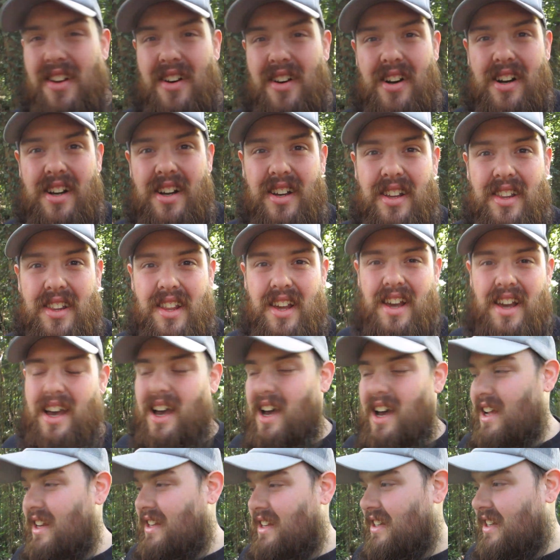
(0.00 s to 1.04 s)
dog that
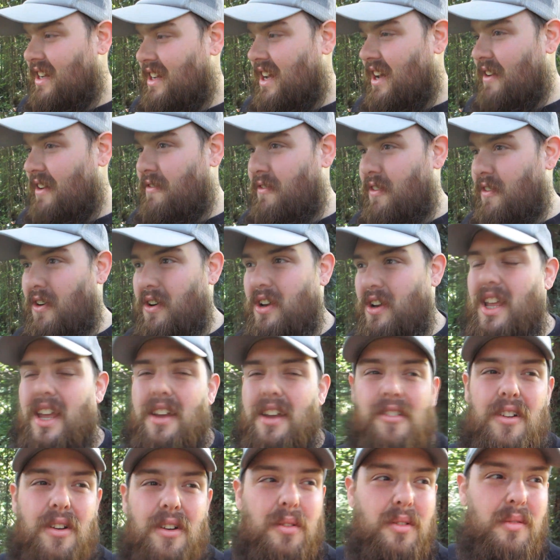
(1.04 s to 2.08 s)
had a four
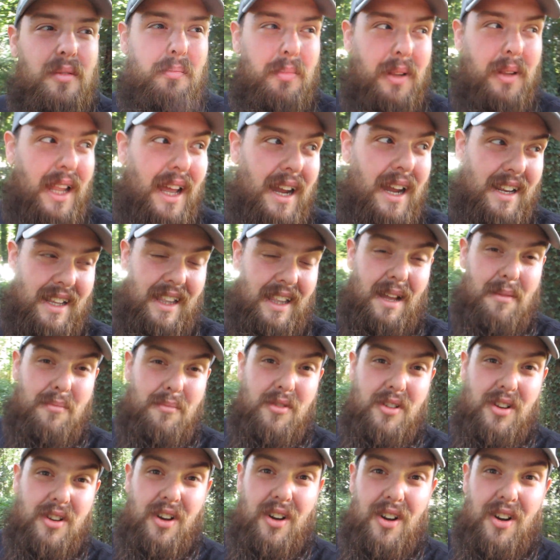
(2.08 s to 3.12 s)
year old black
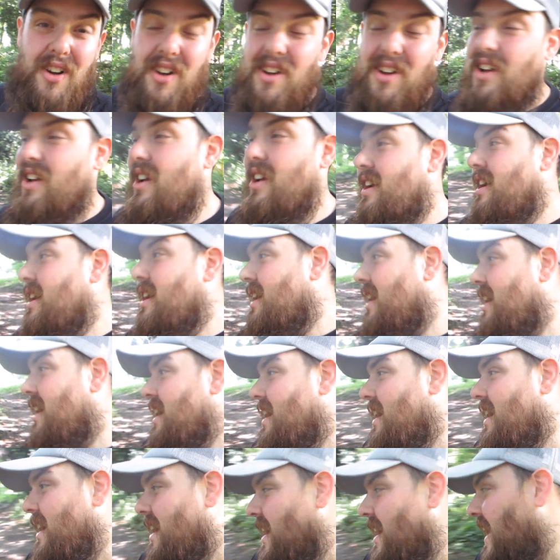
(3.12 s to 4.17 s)
Labrador.
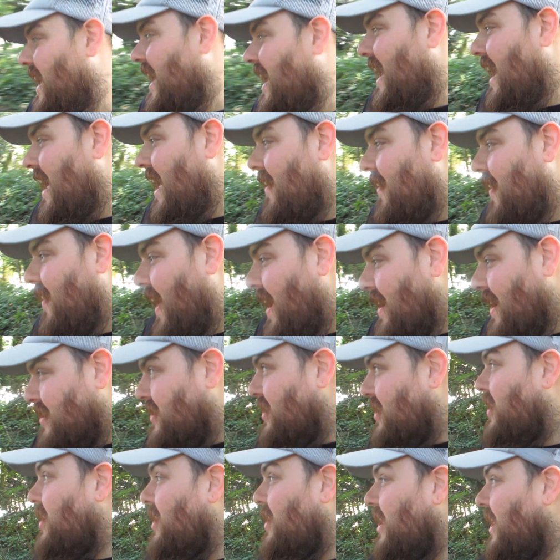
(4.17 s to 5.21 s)
They
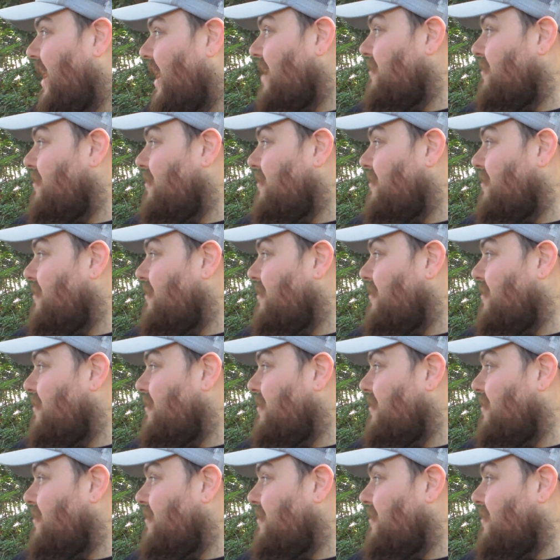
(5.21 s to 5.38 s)
just,